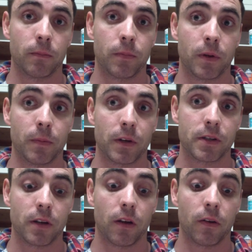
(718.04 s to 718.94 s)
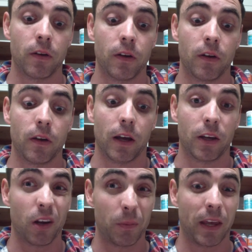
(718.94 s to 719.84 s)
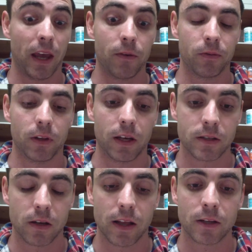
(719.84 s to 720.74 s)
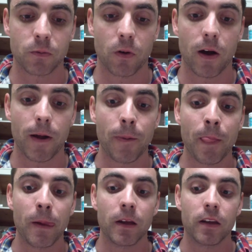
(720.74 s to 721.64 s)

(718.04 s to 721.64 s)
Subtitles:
pretty much. So you've got to be careful there. So that's why,